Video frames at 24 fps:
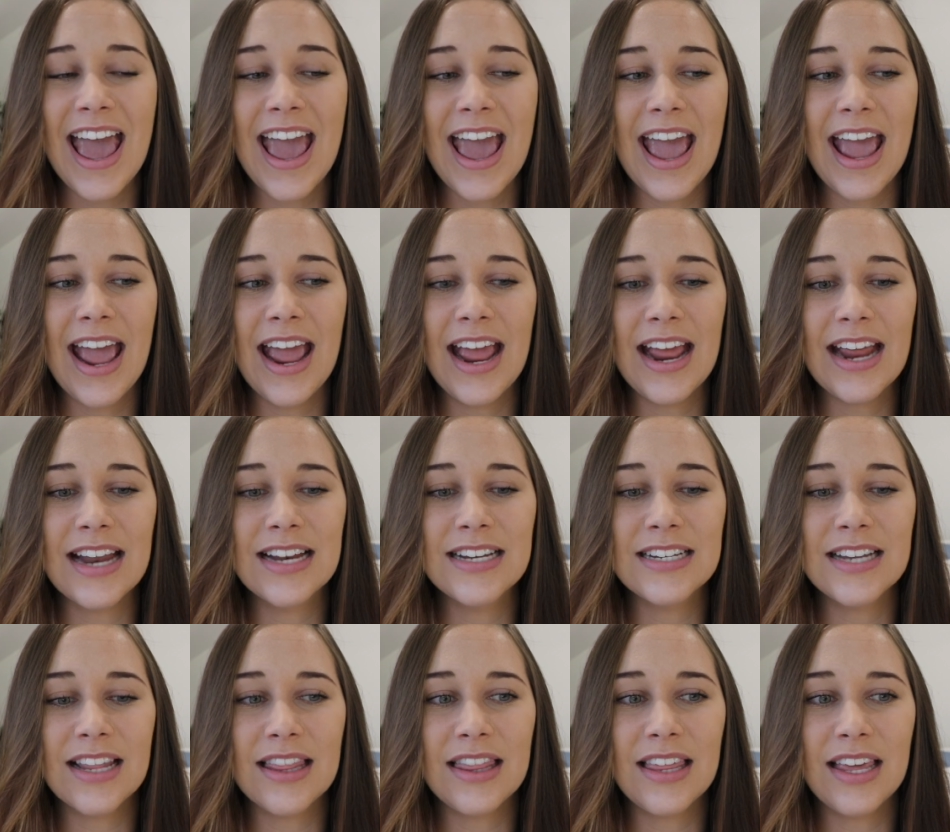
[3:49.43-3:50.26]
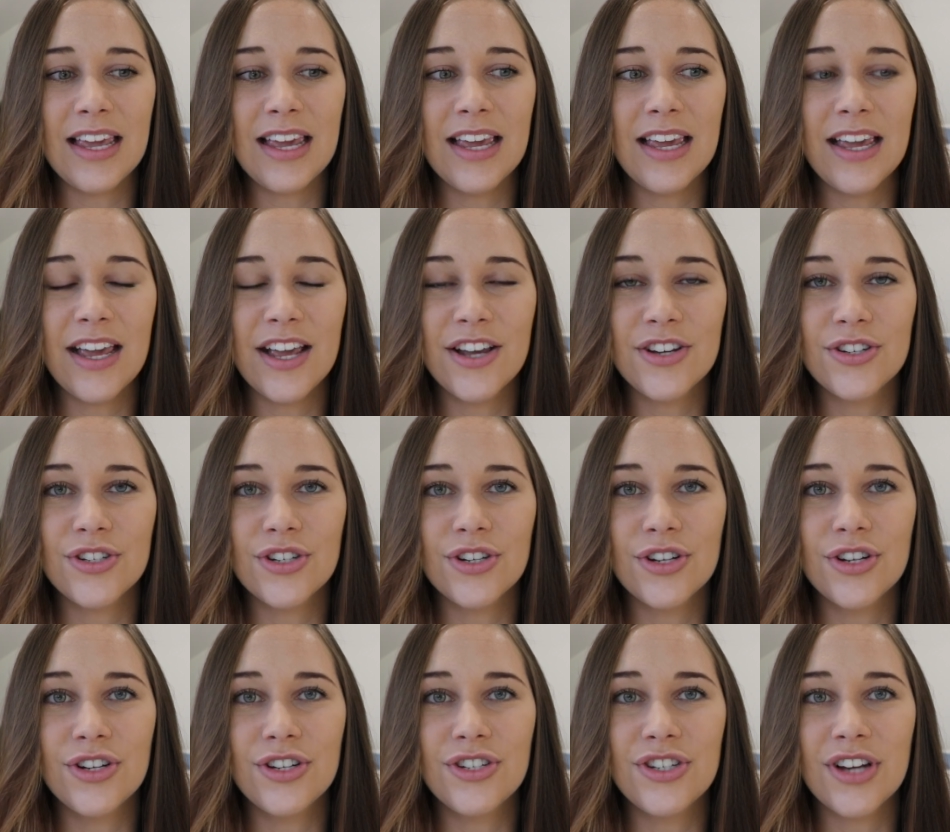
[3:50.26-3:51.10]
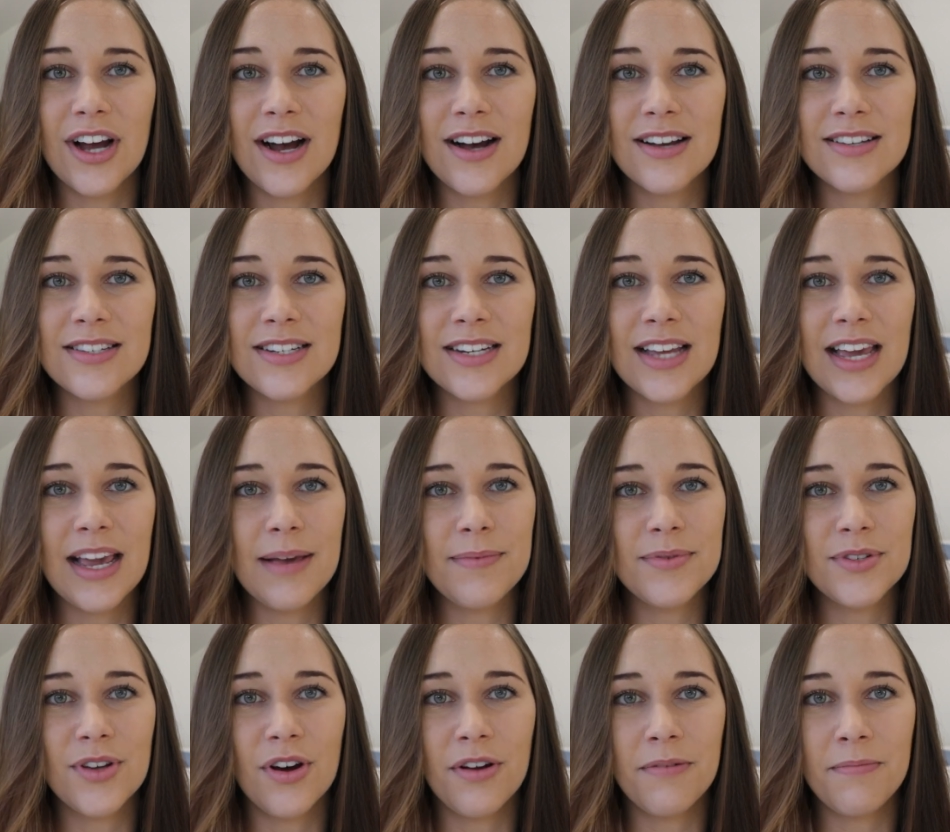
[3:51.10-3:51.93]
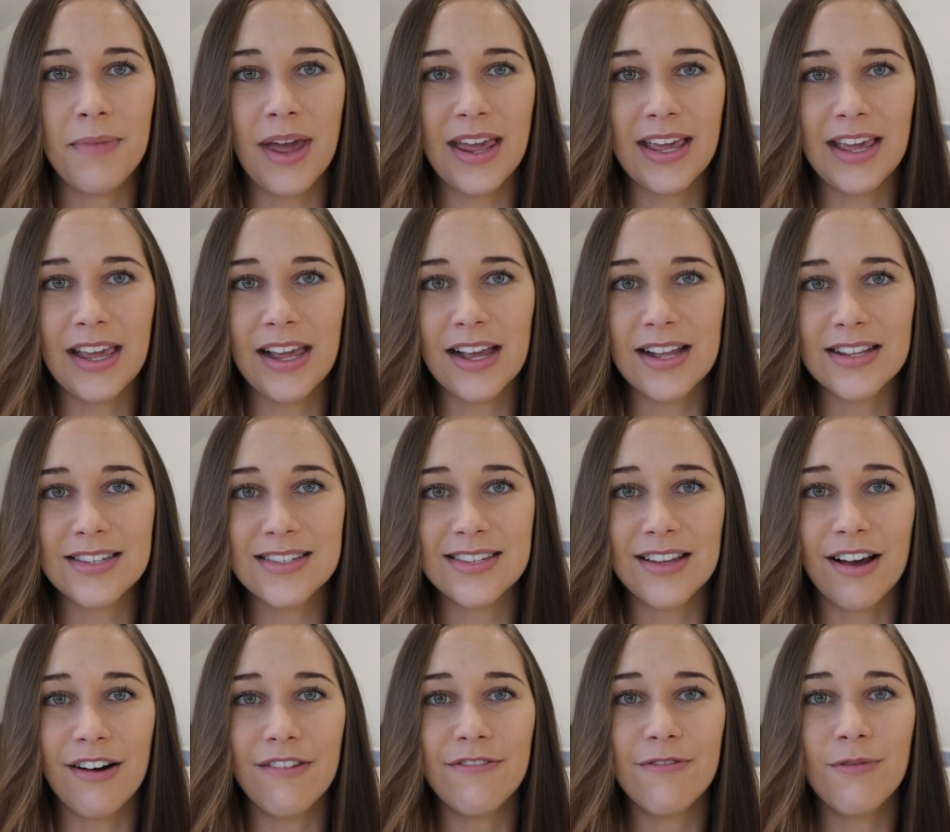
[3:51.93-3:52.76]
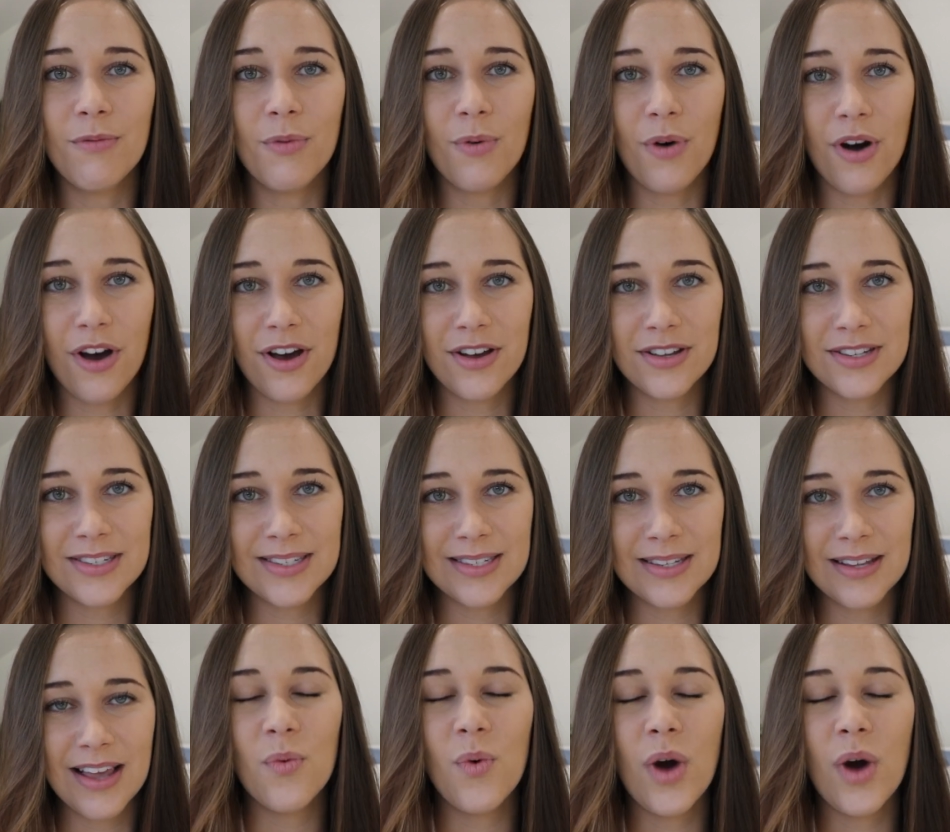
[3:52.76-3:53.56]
and the issue just keeps on making itself worse.